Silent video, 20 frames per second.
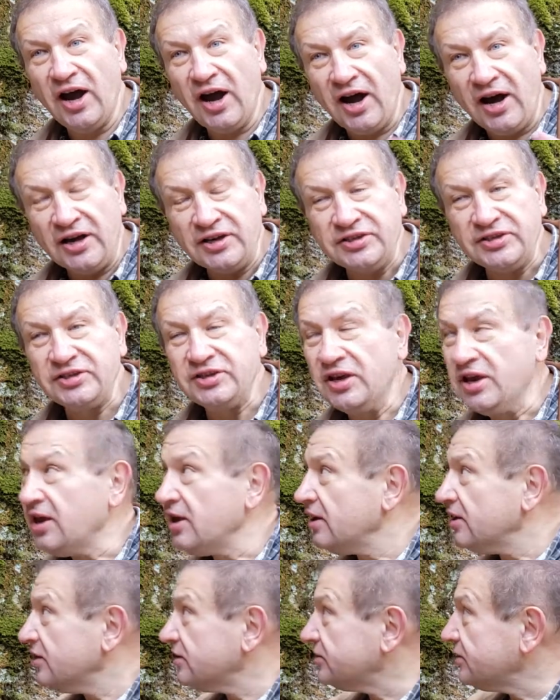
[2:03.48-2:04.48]
as
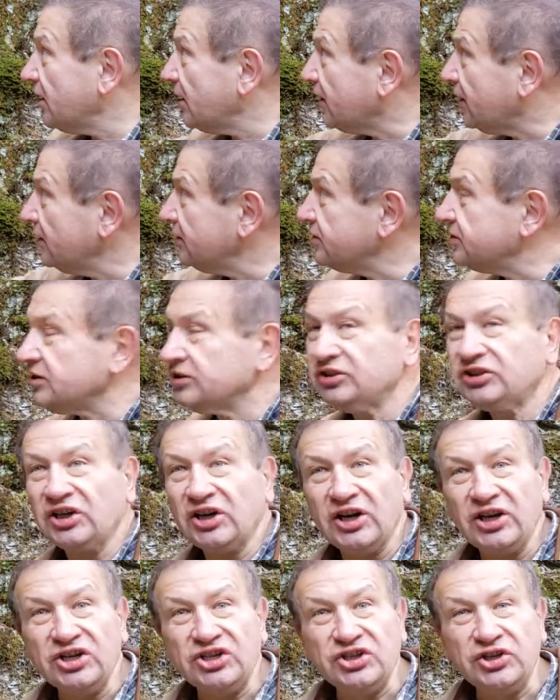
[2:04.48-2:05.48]
the
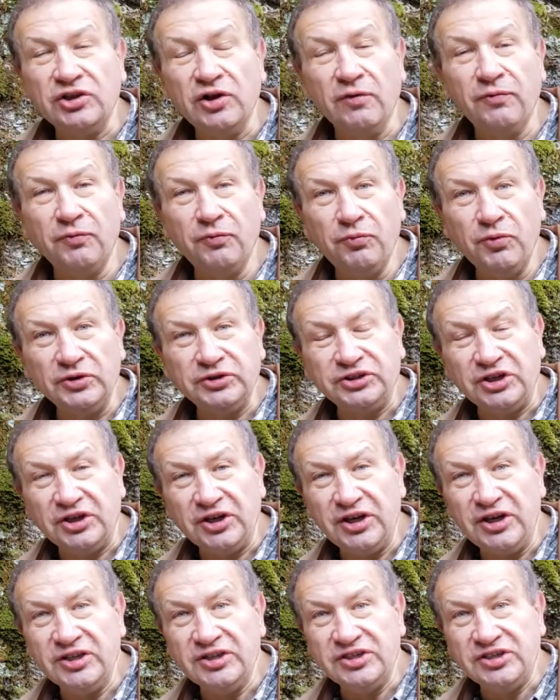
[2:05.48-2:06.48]
concentration of water
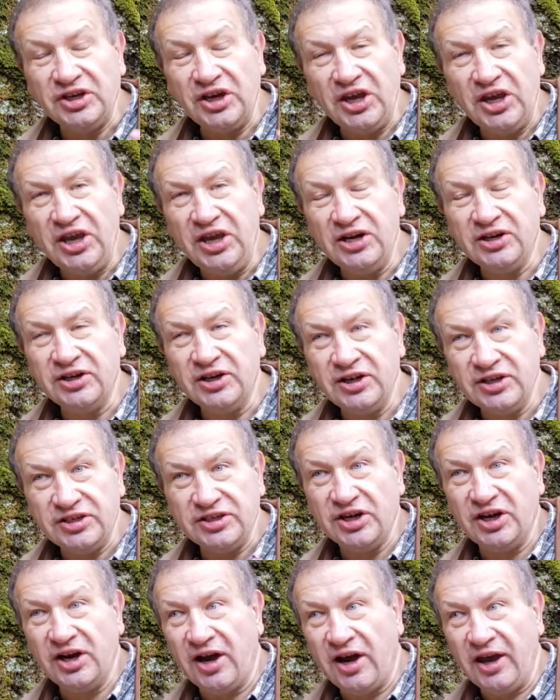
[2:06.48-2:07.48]
in the air
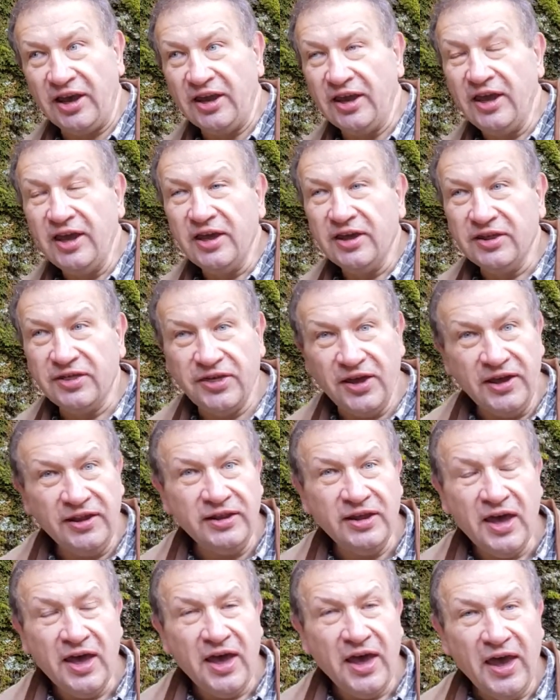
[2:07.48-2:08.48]
is high. Then
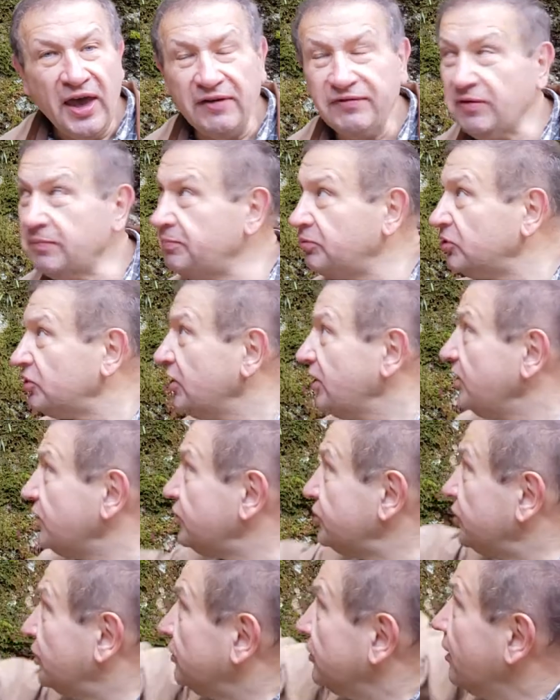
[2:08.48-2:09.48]

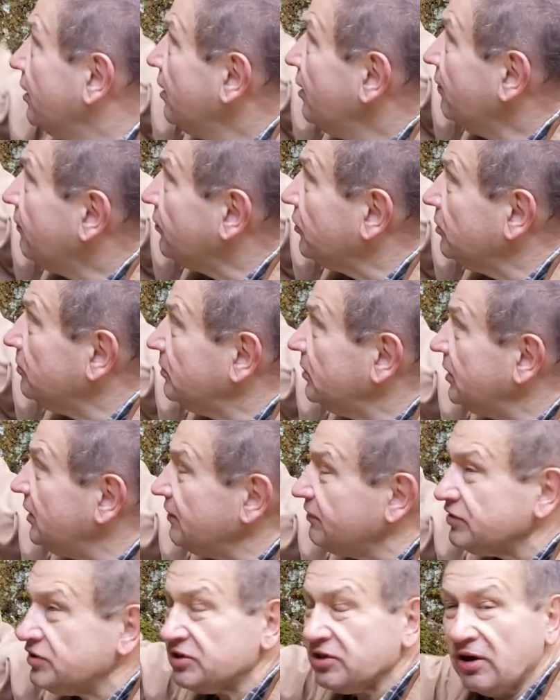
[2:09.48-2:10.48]
evaporation from
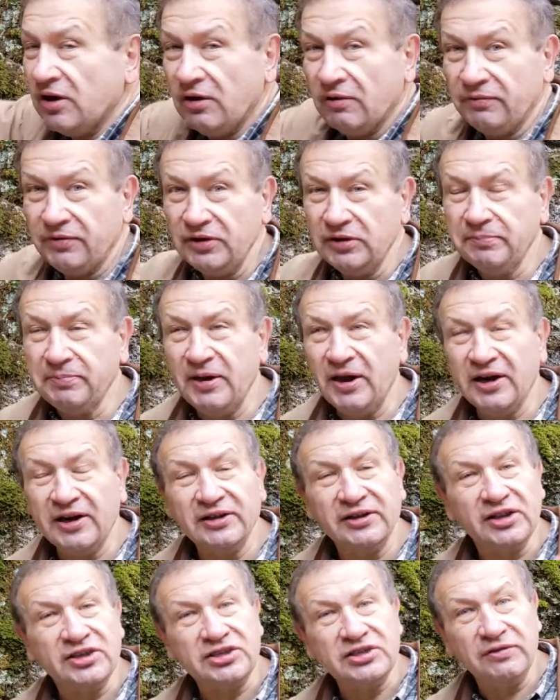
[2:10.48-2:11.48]
leaves will be
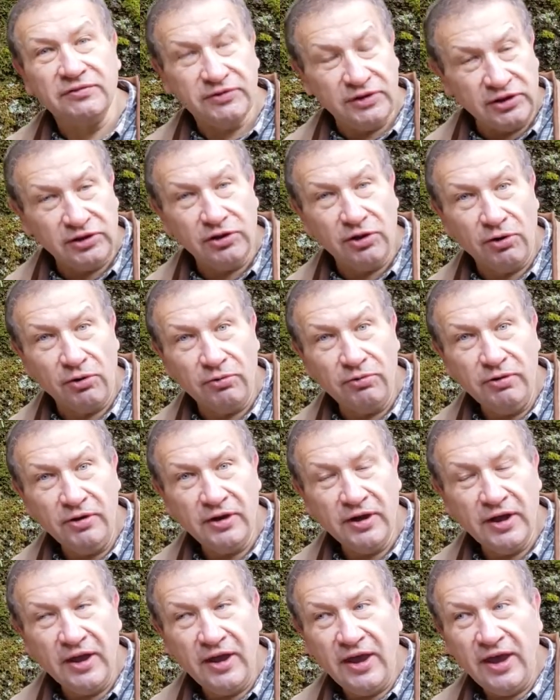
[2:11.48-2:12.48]
relatively low,
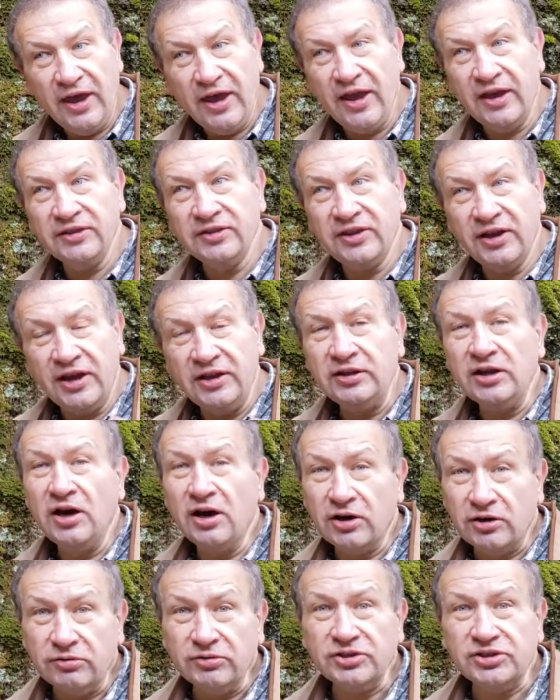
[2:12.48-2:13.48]
and then
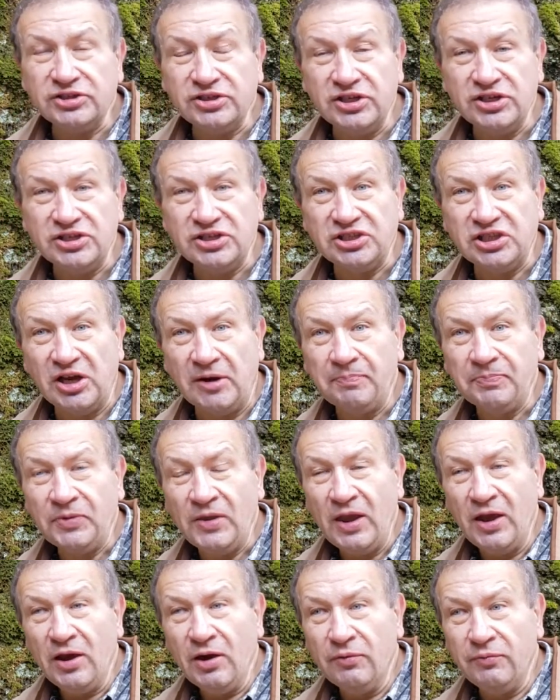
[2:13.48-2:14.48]
root system
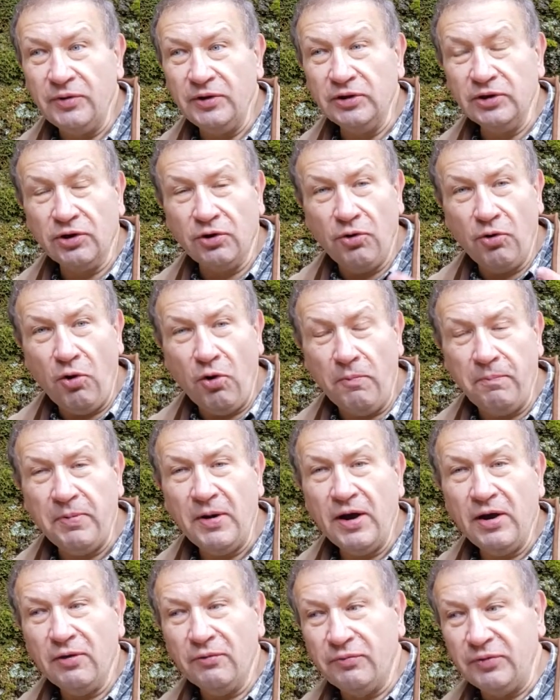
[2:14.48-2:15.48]
will cope
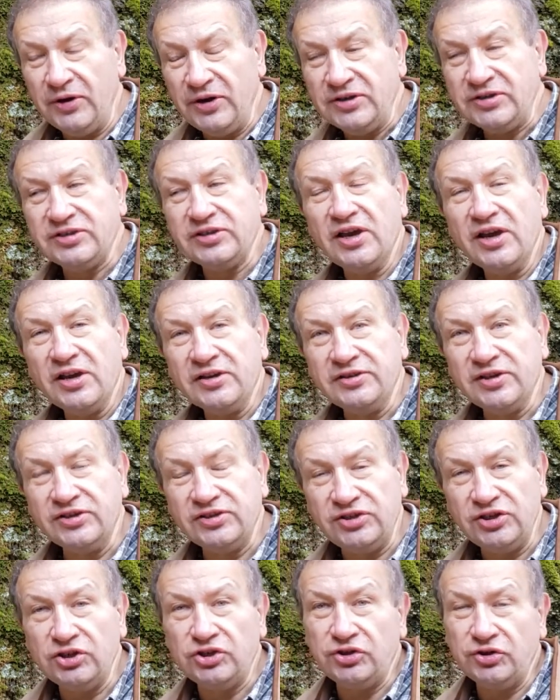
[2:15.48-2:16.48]
with the
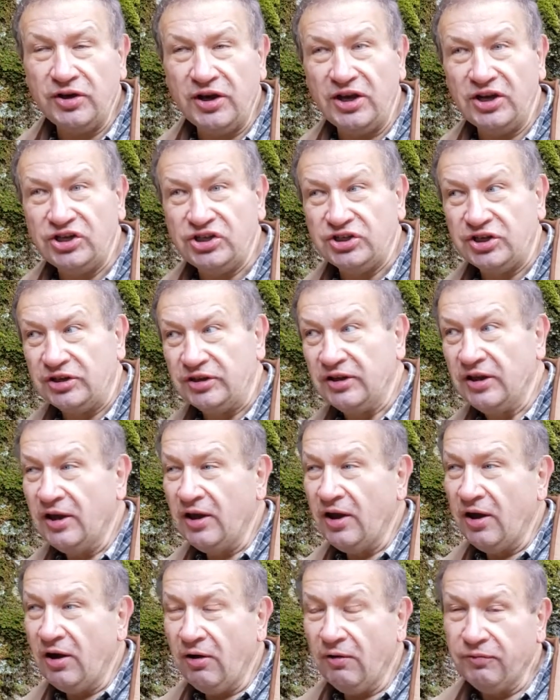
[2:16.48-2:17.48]
situation.
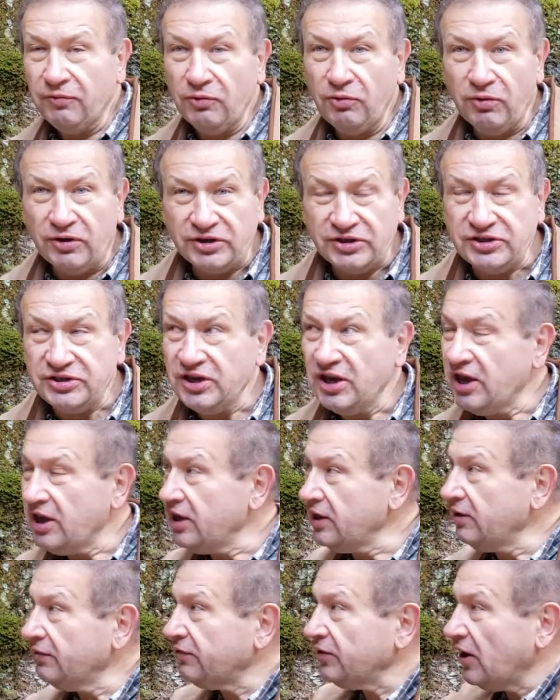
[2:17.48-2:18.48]
Of course,
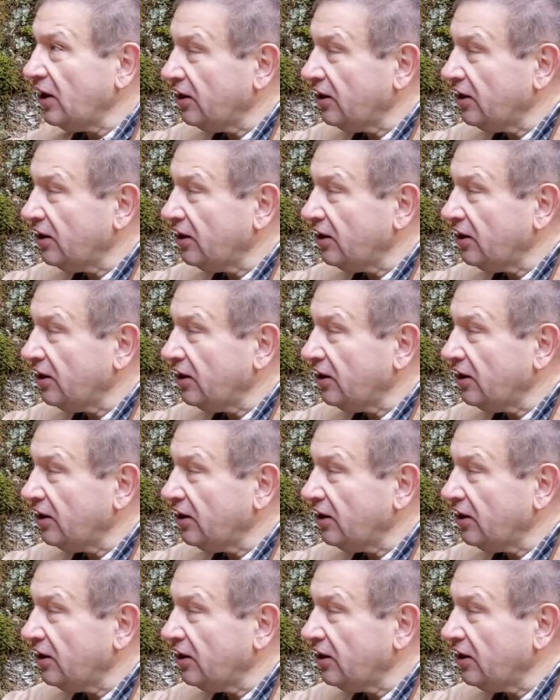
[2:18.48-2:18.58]
if